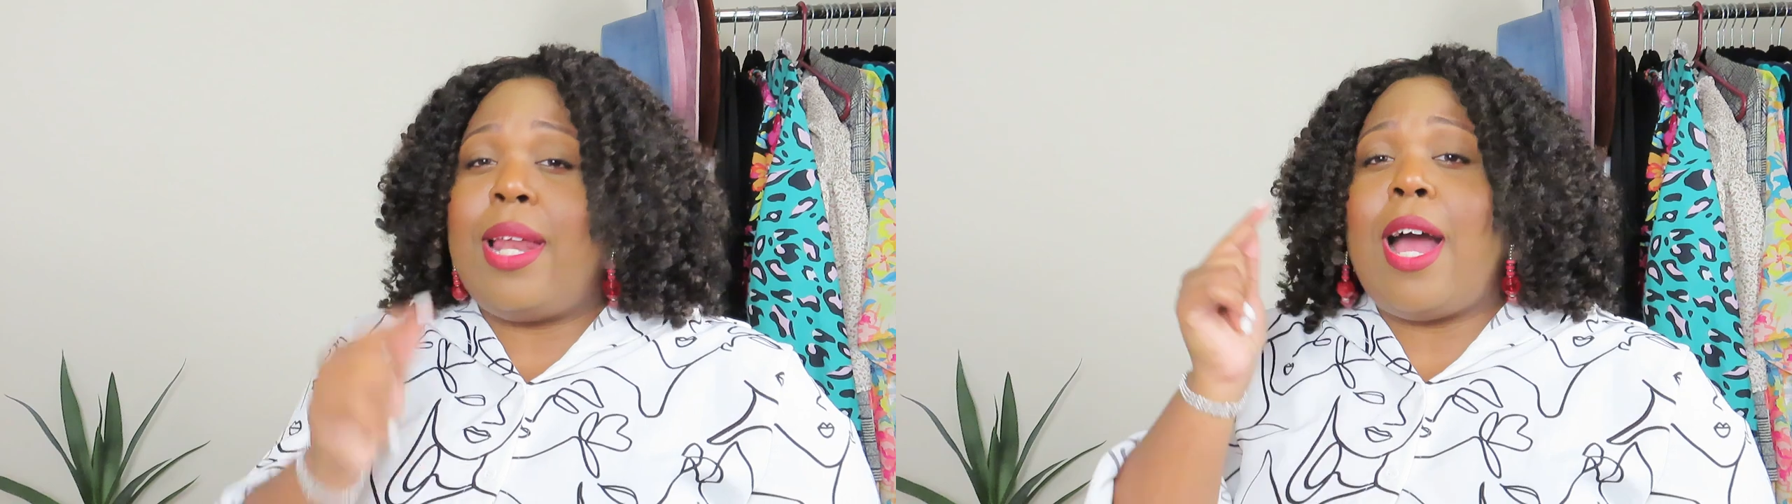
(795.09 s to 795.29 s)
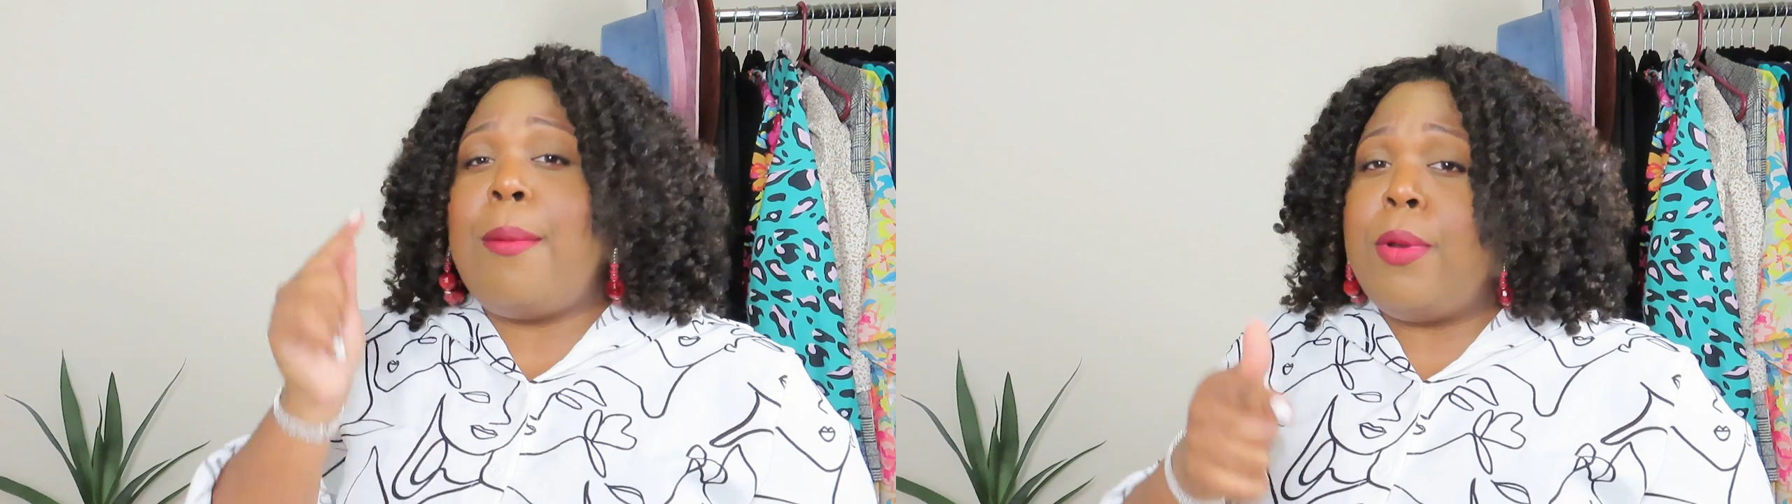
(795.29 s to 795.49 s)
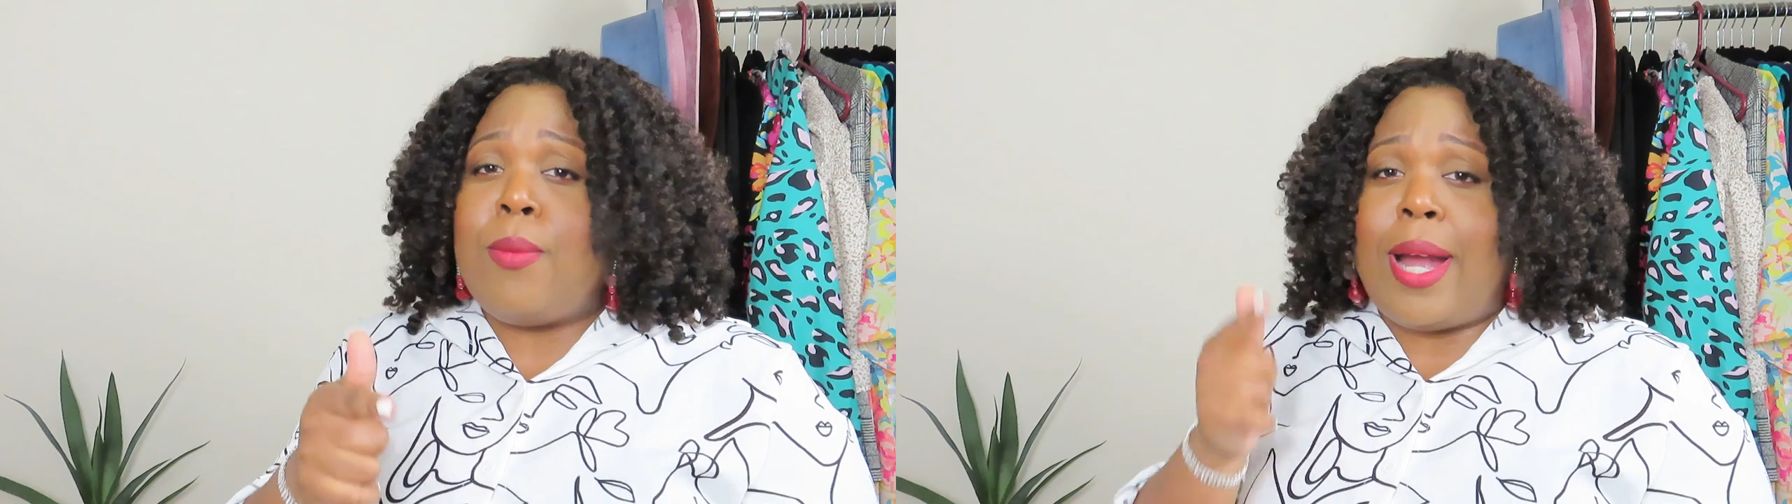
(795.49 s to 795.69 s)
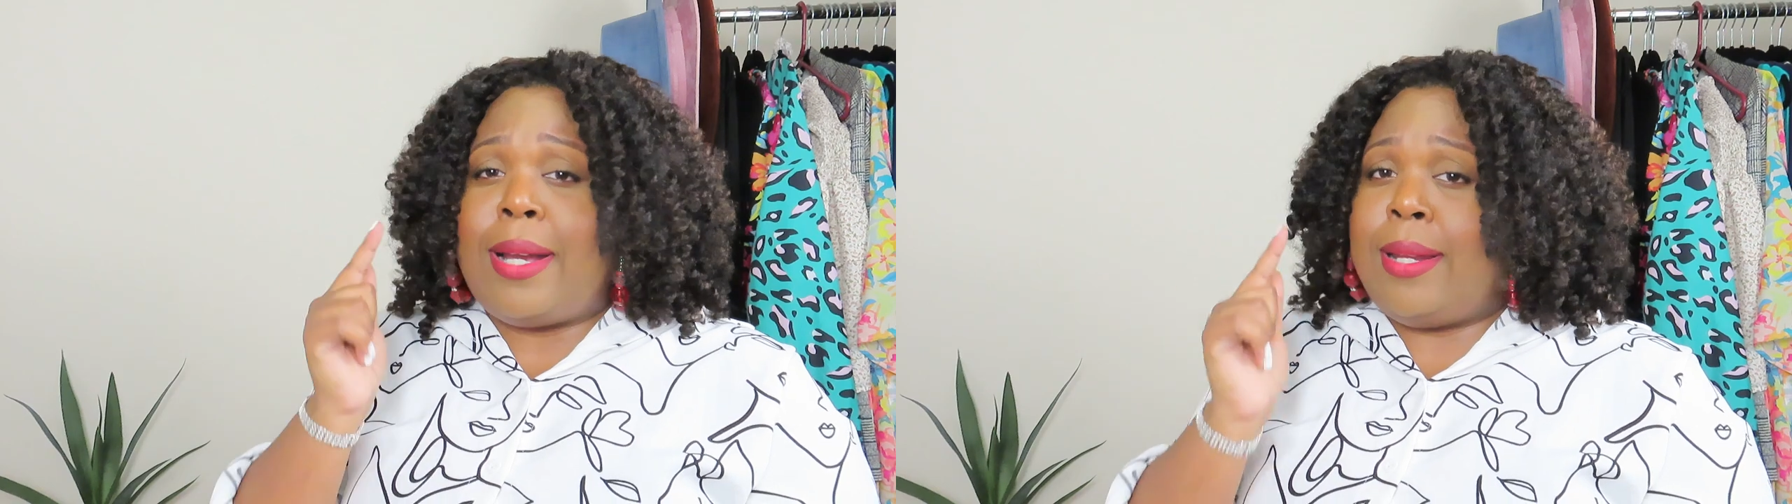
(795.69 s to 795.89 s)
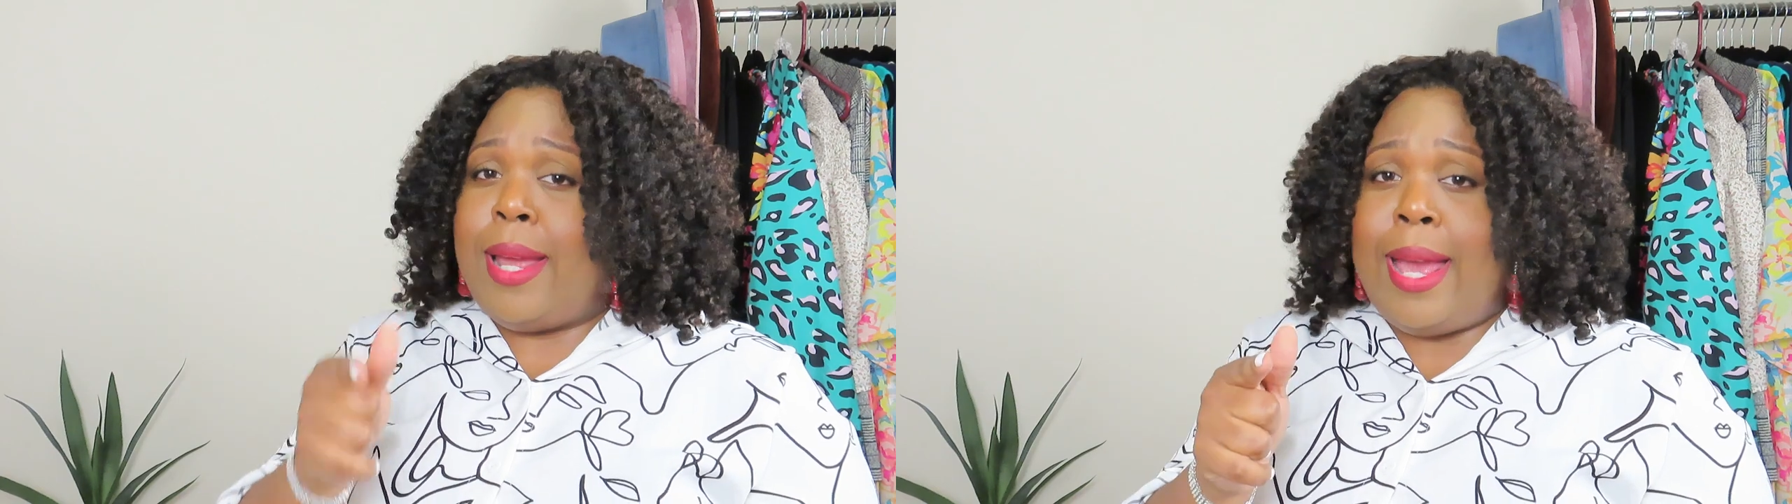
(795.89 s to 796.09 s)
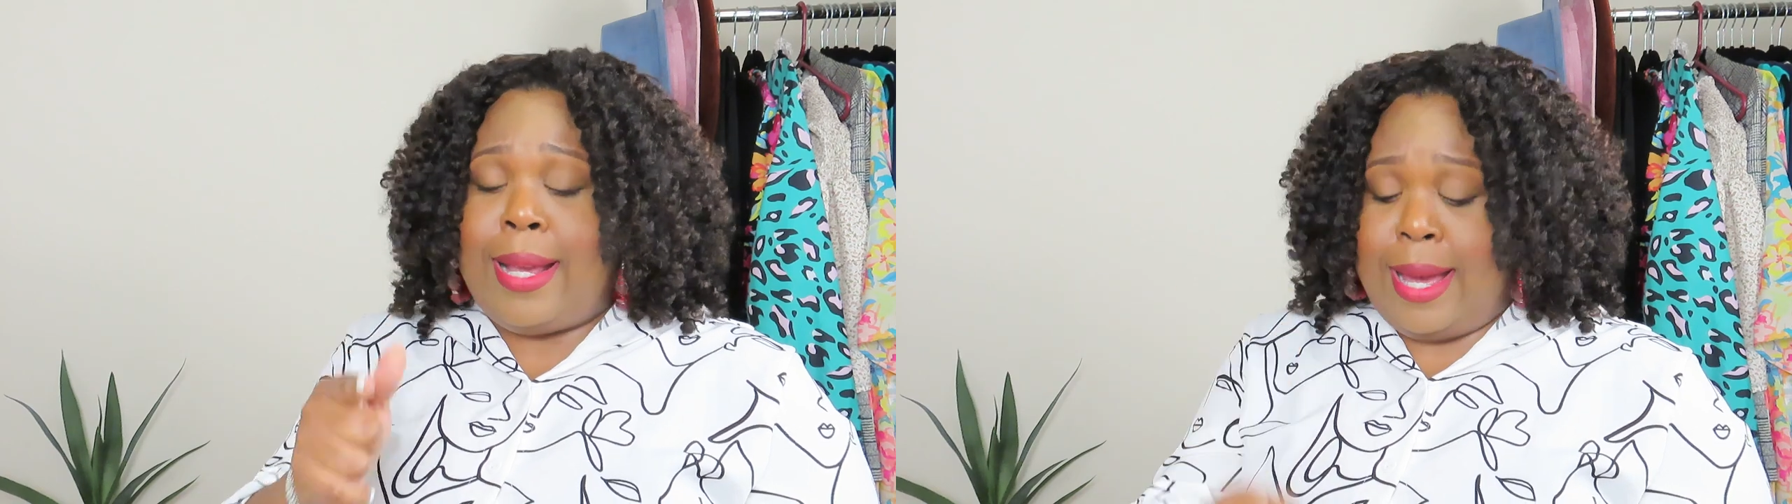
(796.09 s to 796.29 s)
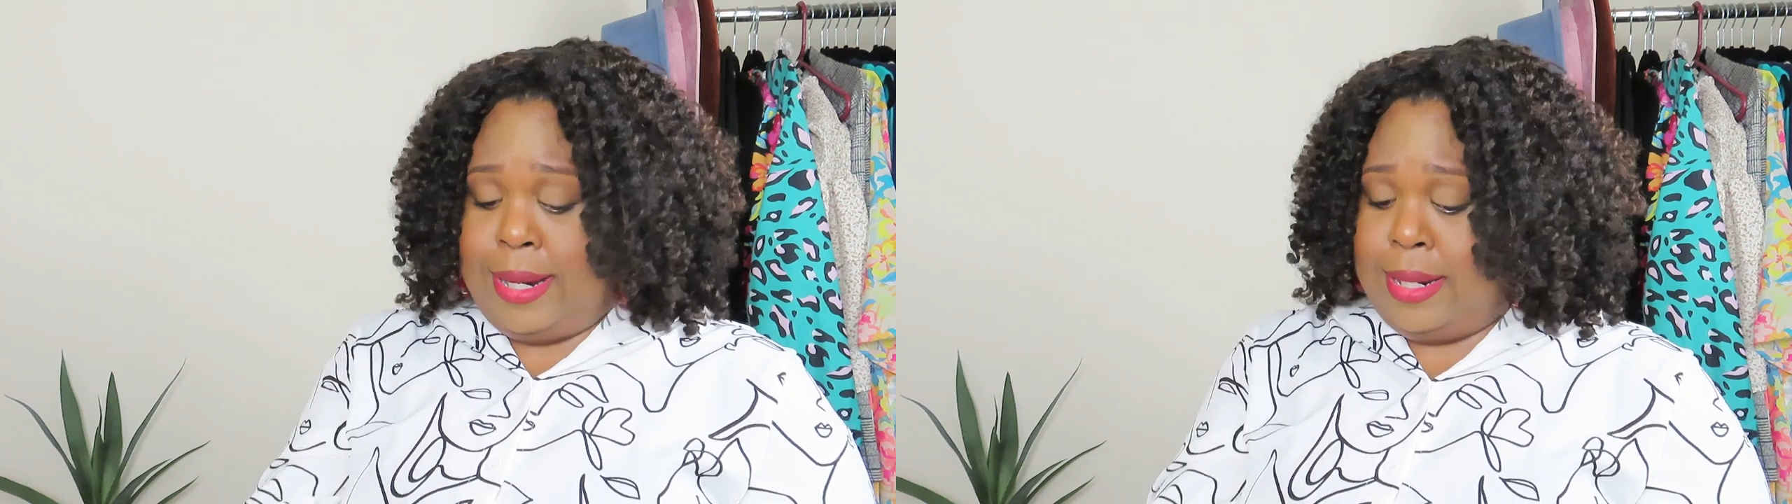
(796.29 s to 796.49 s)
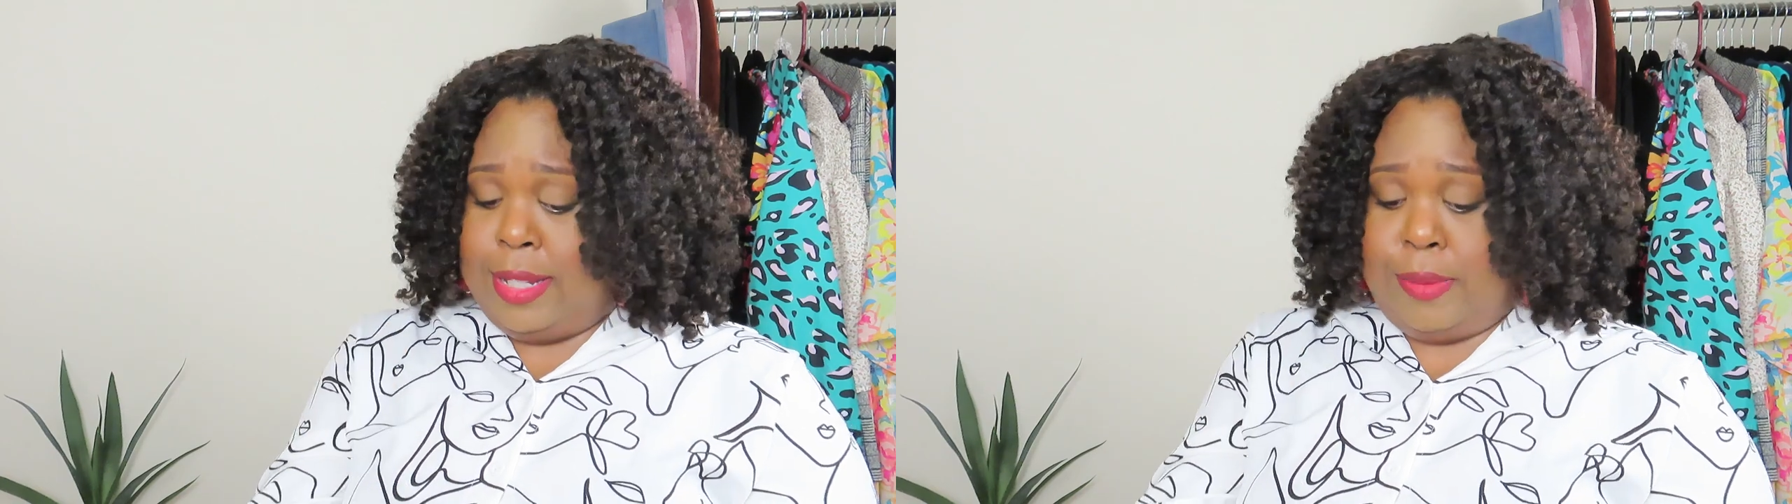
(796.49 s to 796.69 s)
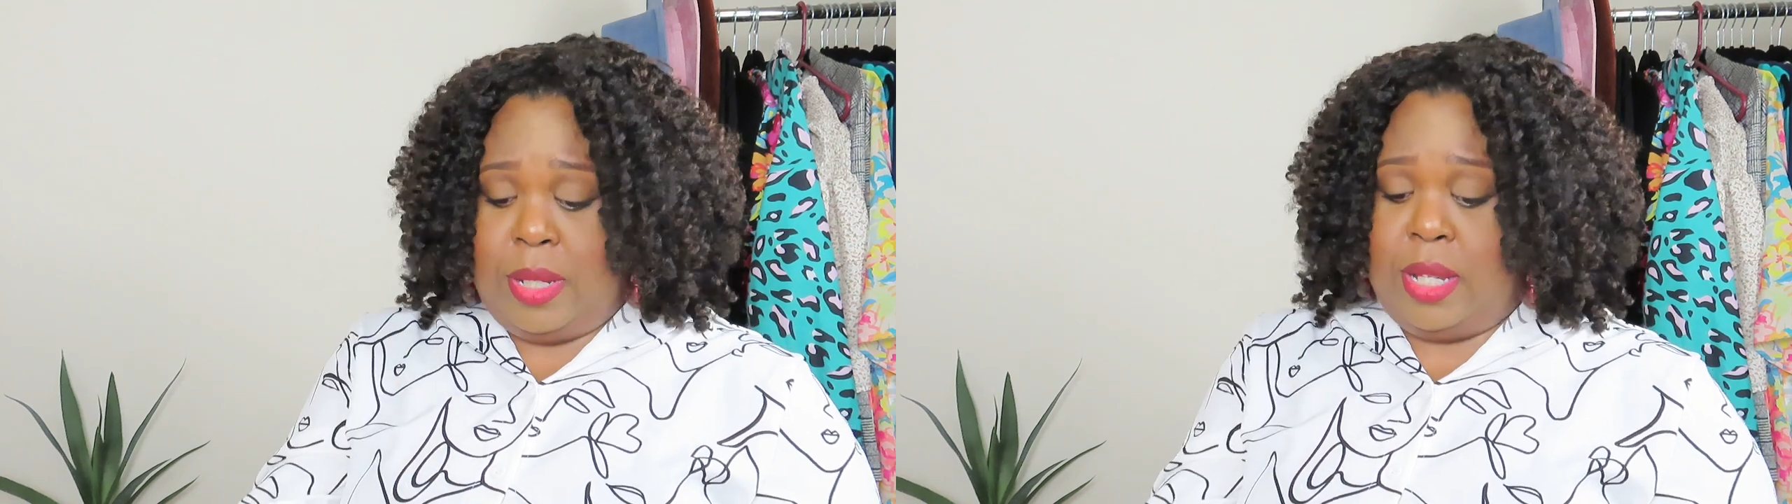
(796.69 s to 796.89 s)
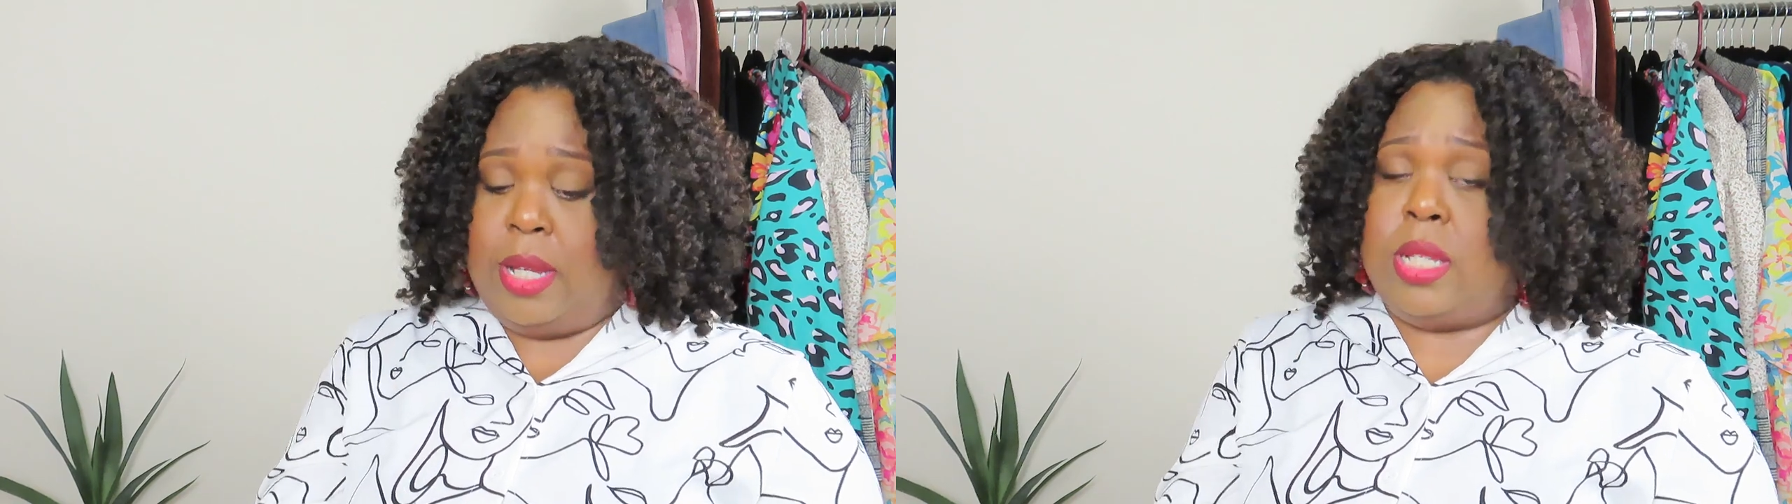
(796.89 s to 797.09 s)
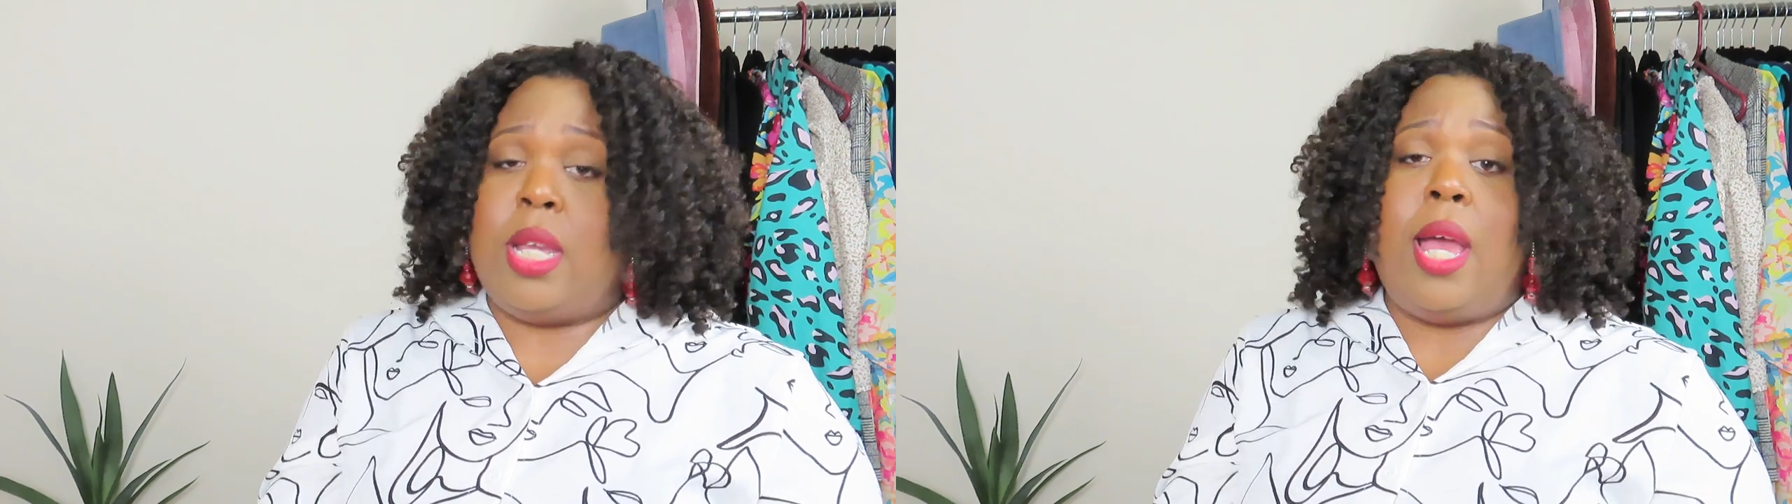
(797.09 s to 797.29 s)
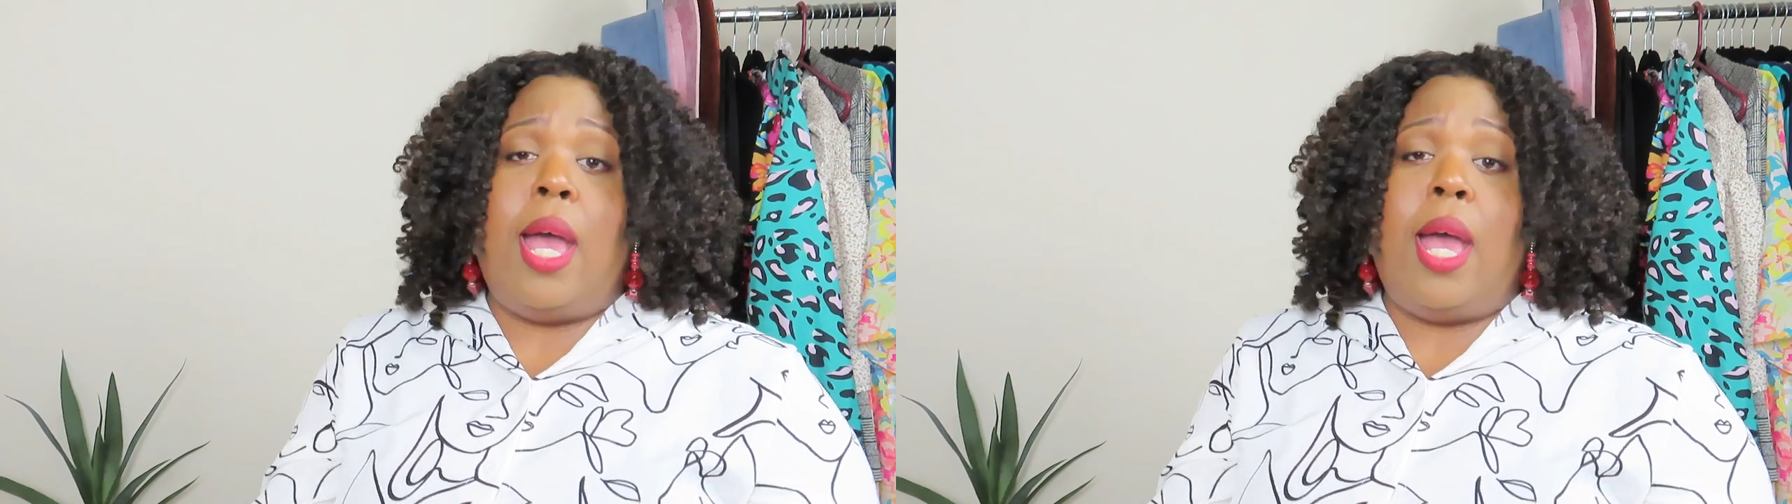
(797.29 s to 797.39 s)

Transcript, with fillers: And I'll be rocking the heck out of this because